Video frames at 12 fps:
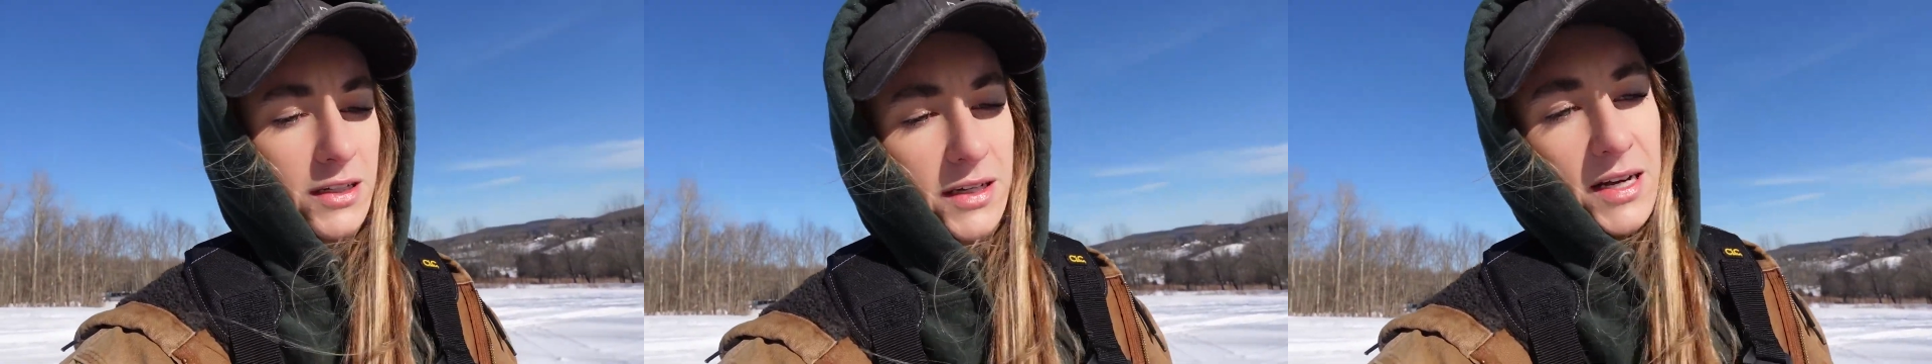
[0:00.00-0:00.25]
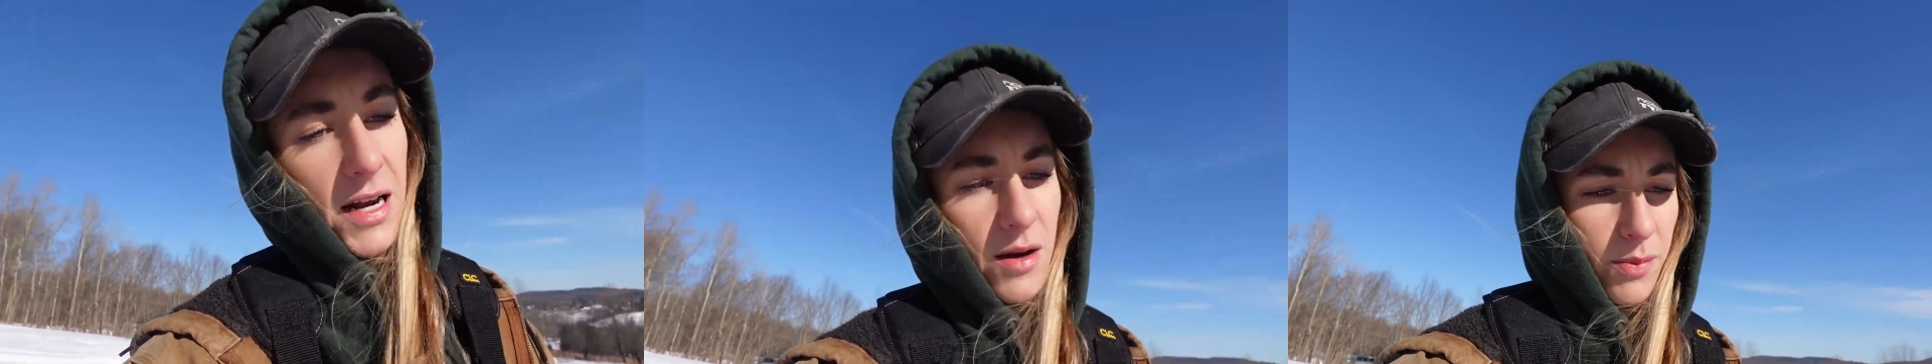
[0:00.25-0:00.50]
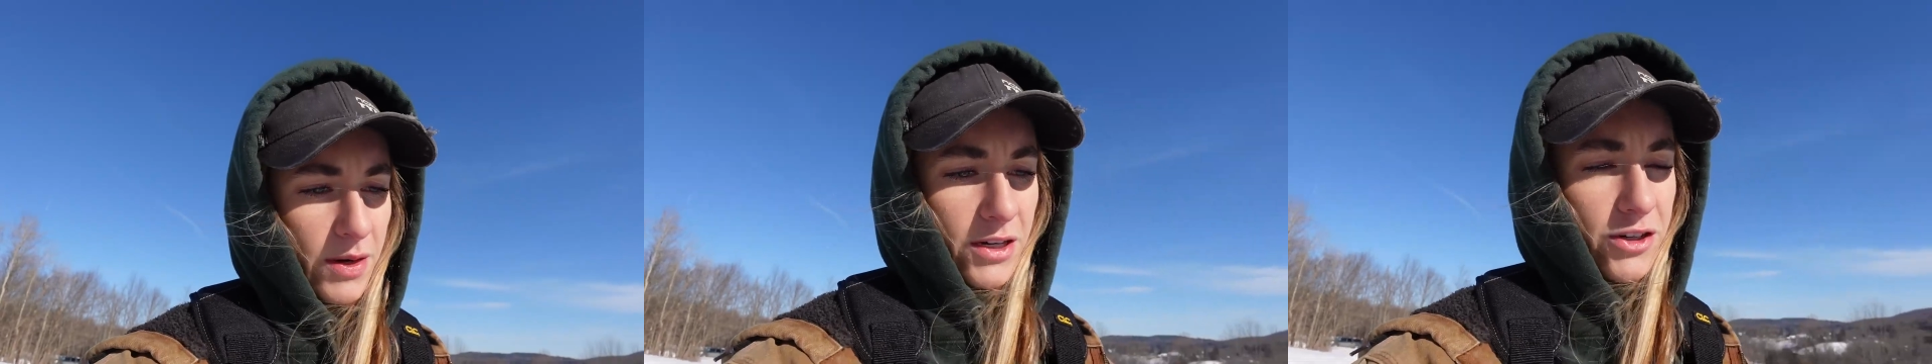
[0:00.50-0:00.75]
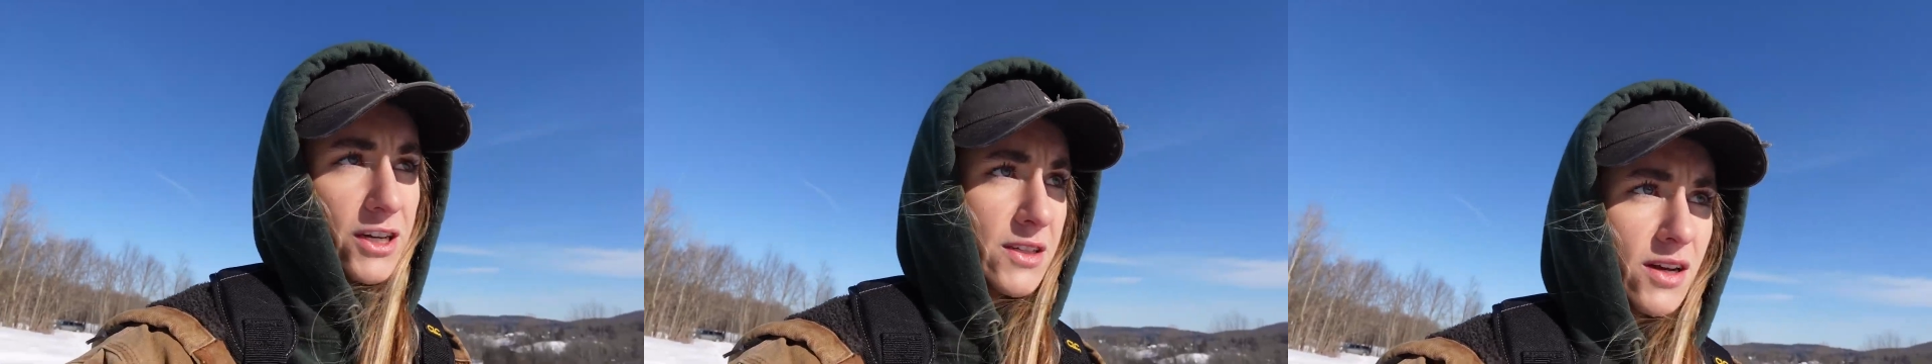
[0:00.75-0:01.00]
Like I didn't bring a
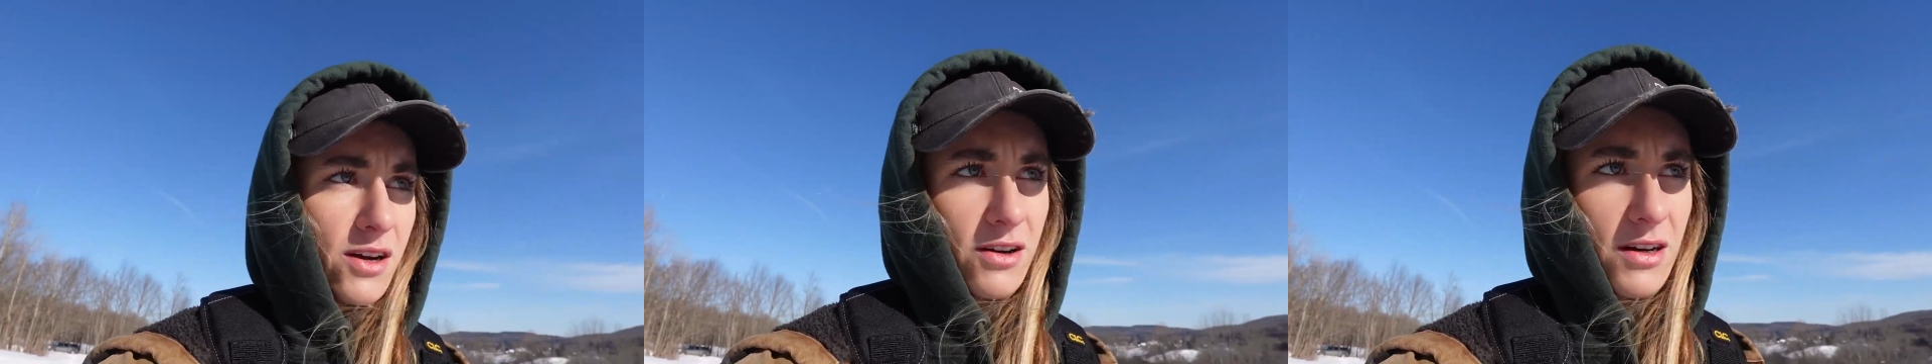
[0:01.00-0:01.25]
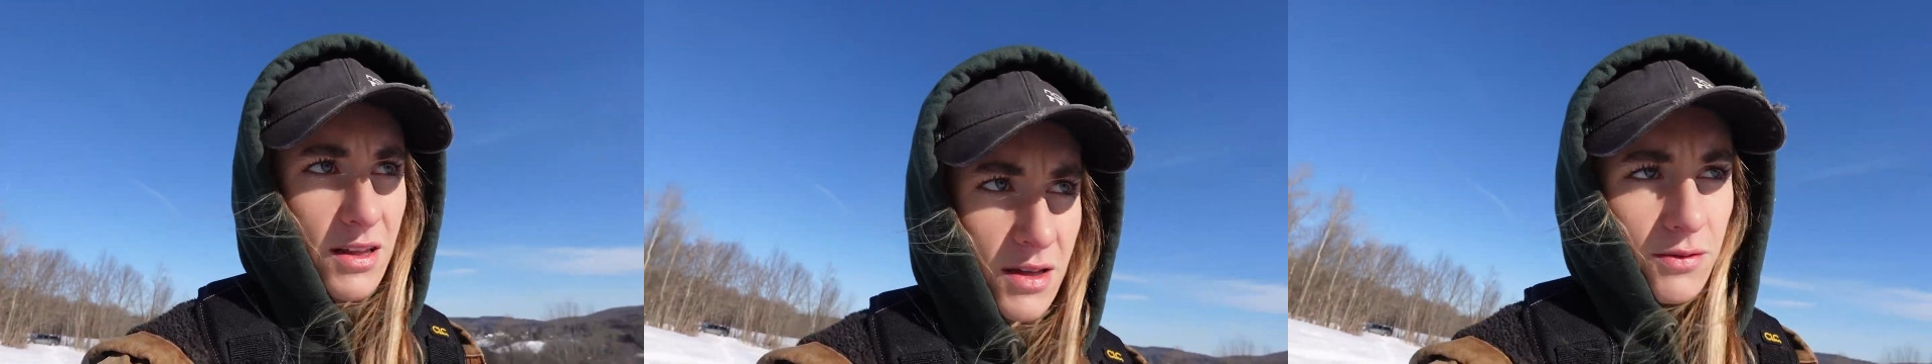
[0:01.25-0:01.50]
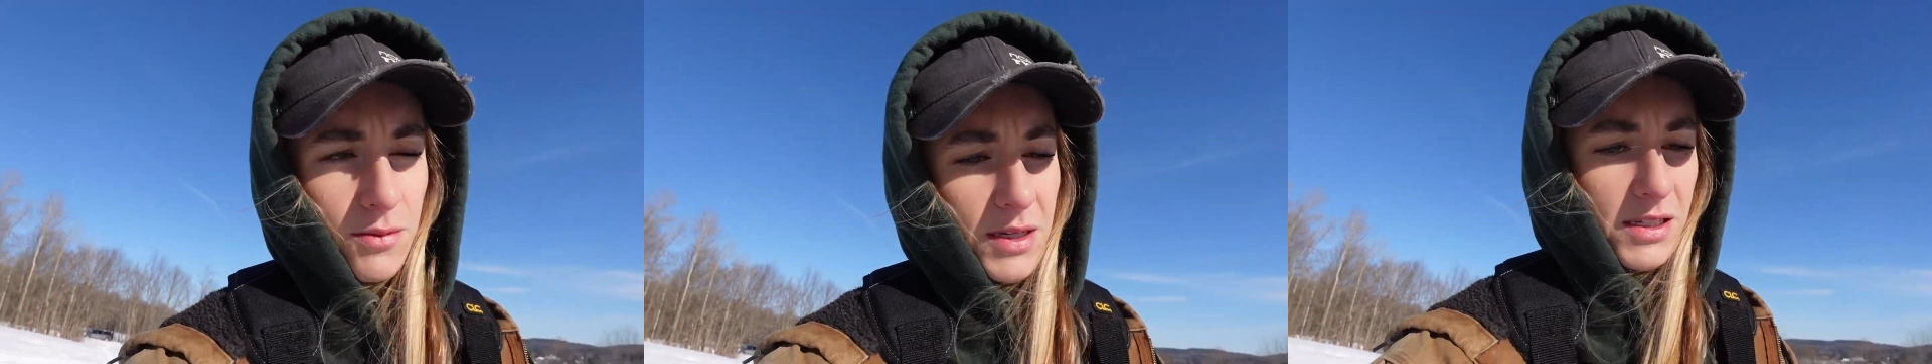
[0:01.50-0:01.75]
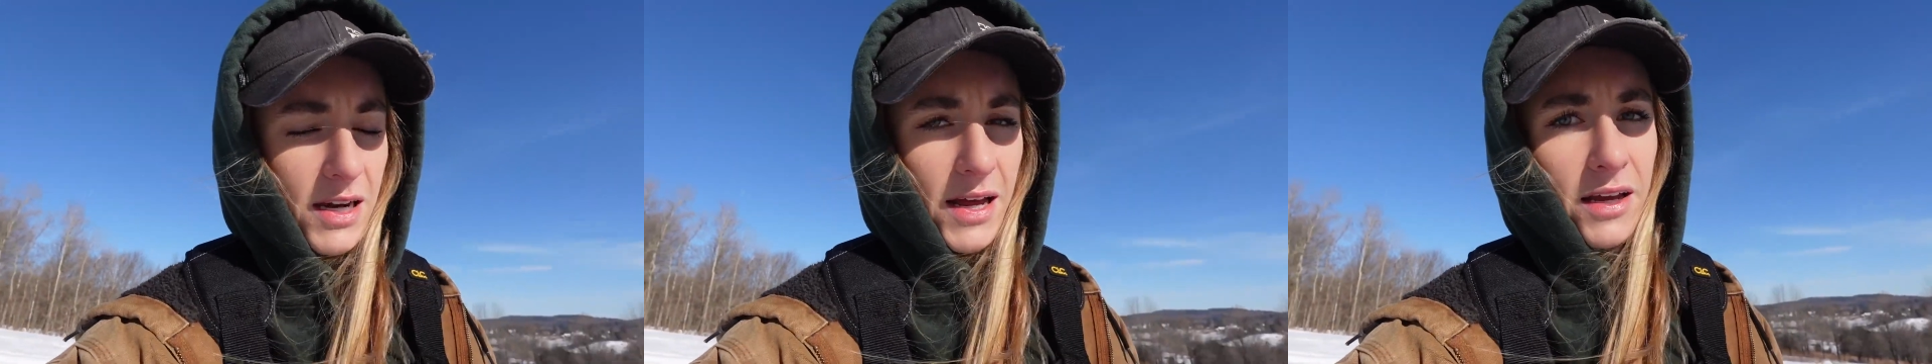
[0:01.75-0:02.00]
chainsaw or anything with me
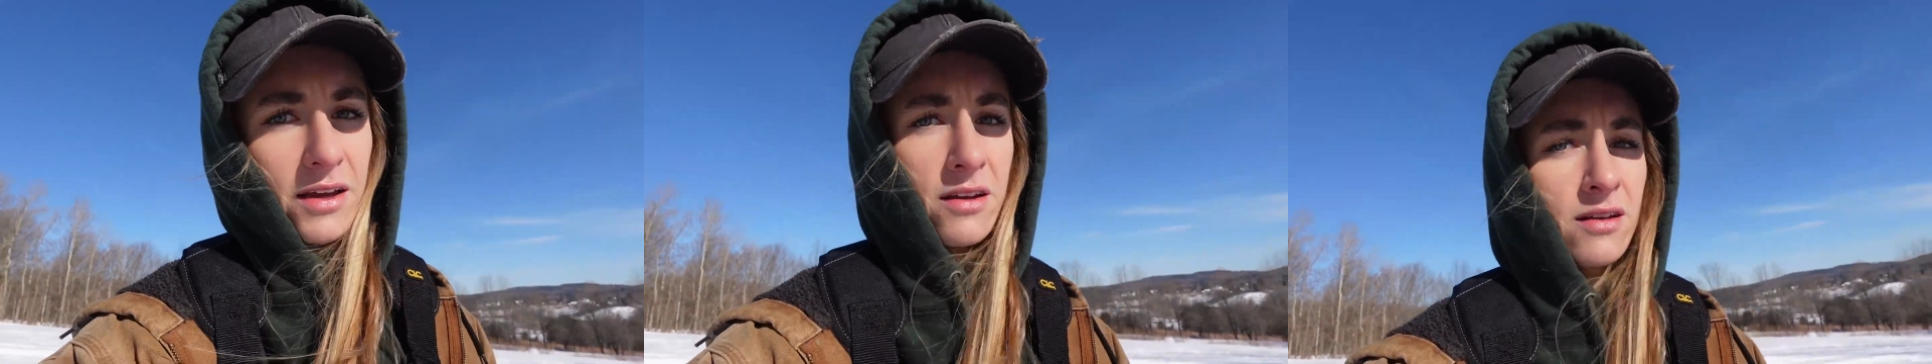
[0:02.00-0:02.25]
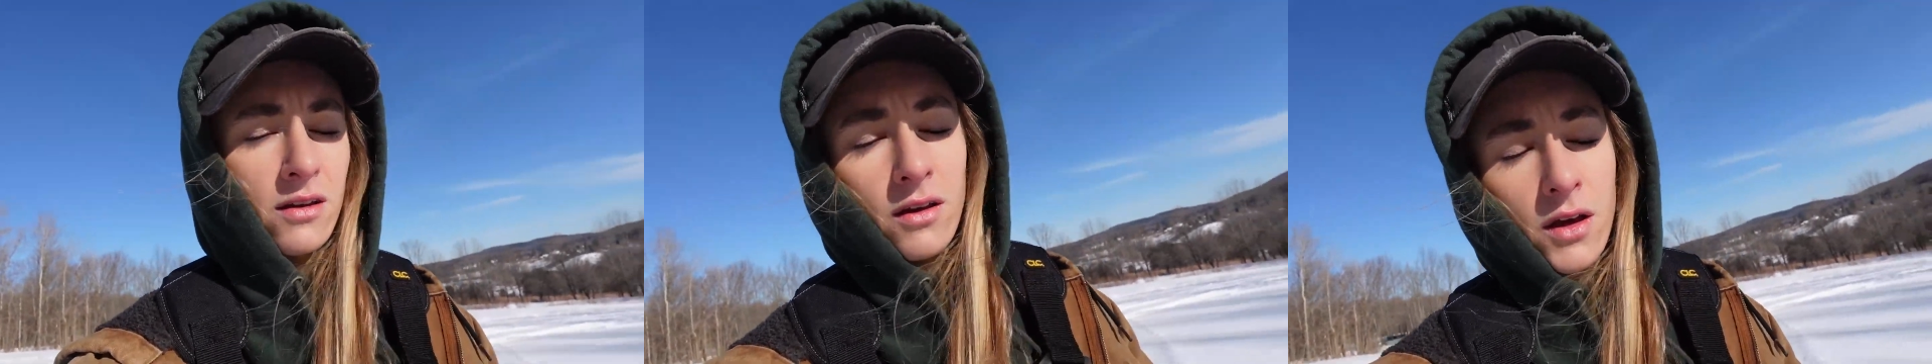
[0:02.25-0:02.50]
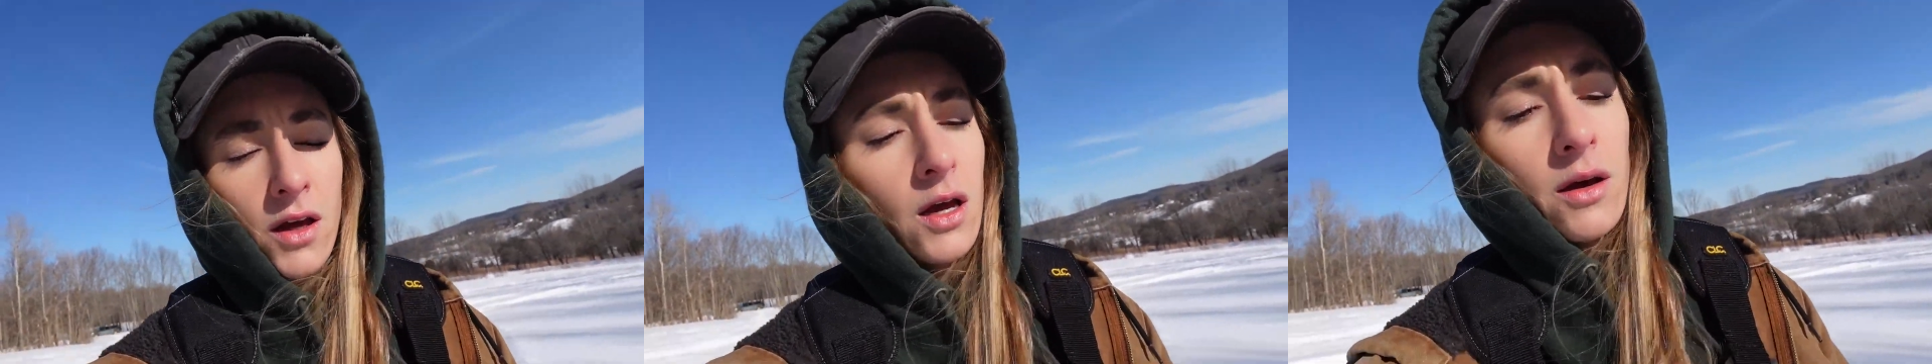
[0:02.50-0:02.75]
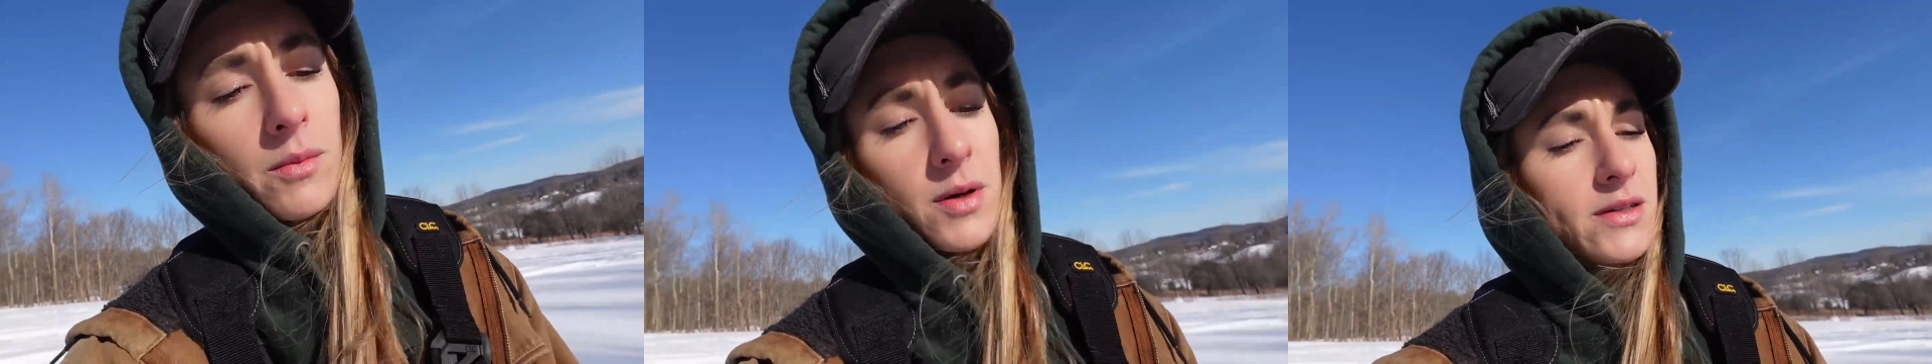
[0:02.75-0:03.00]
today,
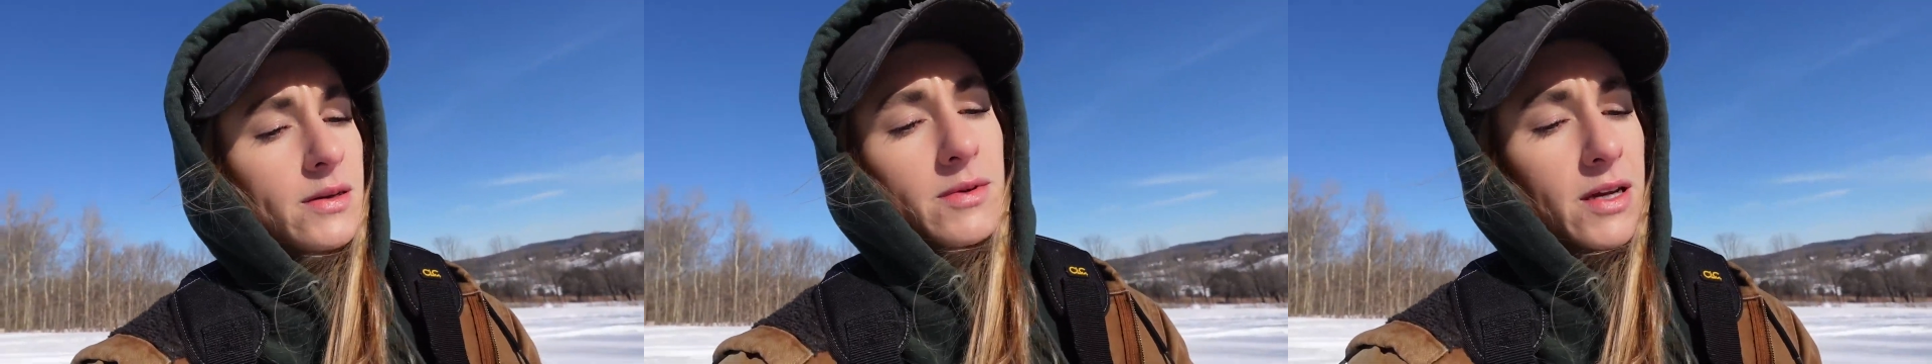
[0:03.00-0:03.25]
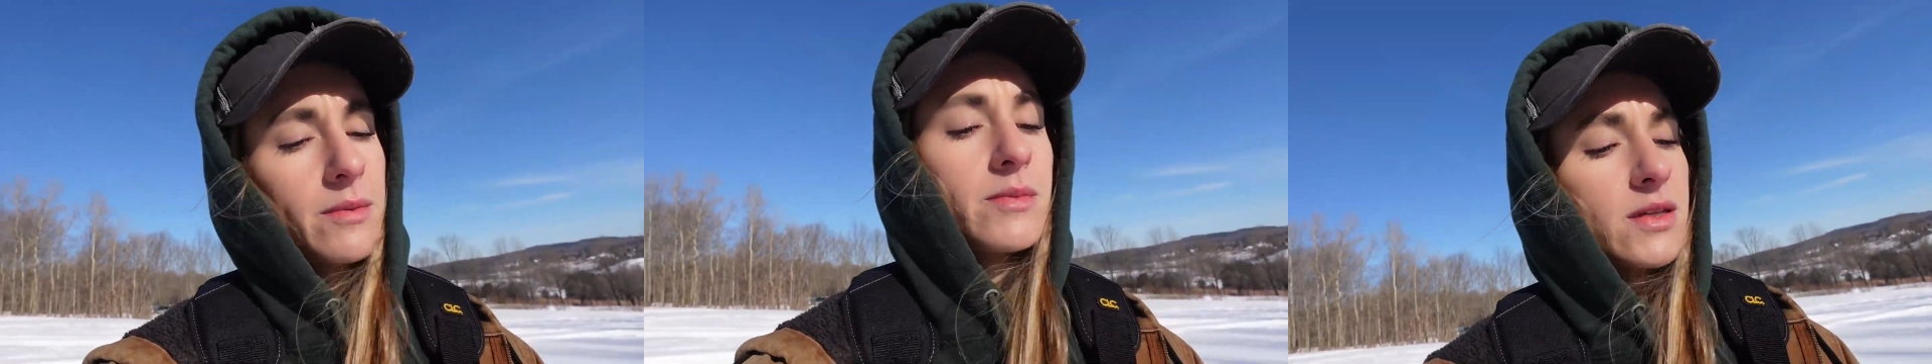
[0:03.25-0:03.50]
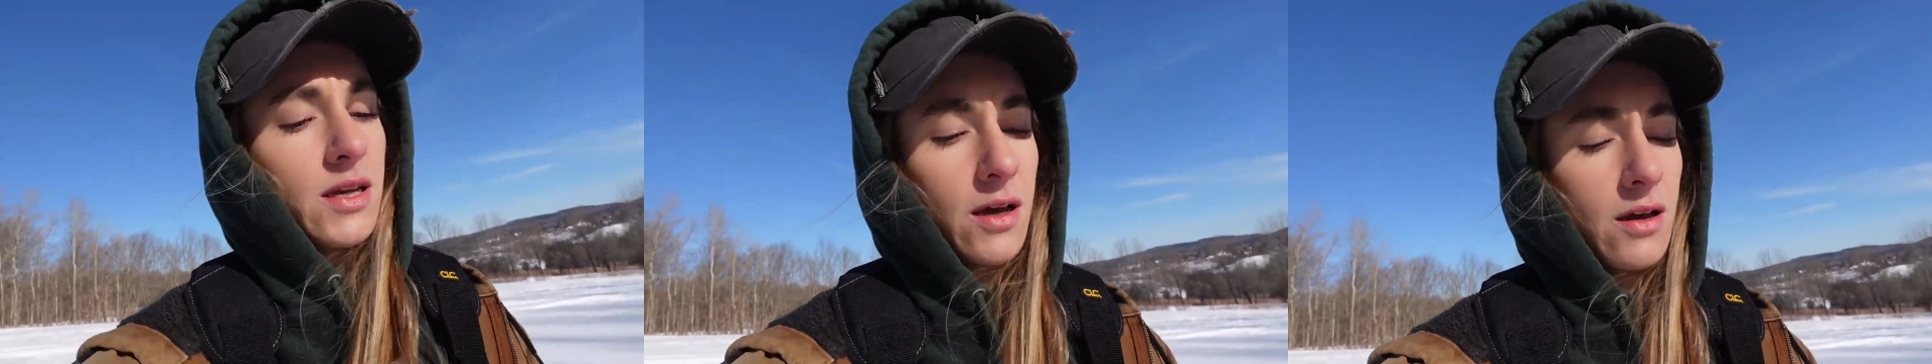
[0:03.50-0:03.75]
but sometimes